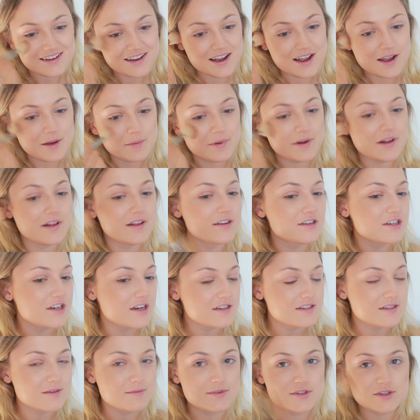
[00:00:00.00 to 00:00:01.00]
I
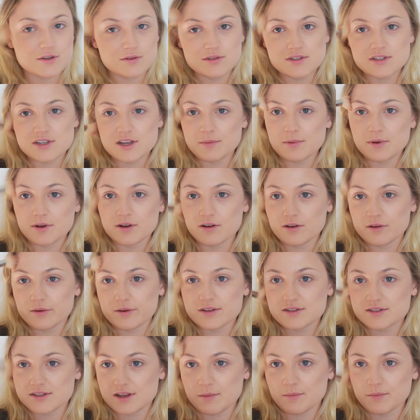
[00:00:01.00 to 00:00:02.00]
apologize, I'm so typical
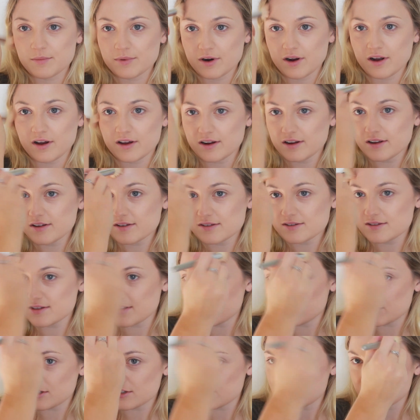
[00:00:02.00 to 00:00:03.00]
with some products.
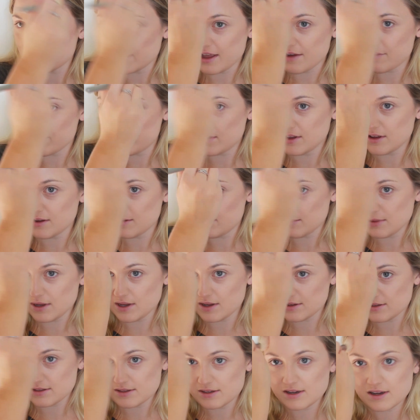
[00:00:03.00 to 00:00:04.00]
I just love them
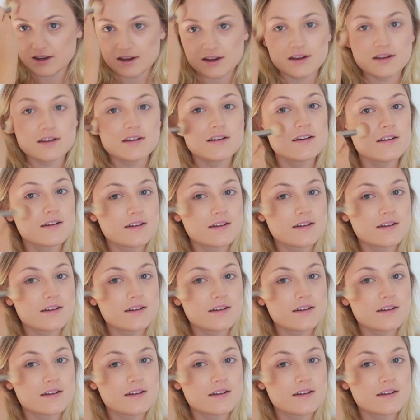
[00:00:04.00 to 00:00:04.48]
and uh,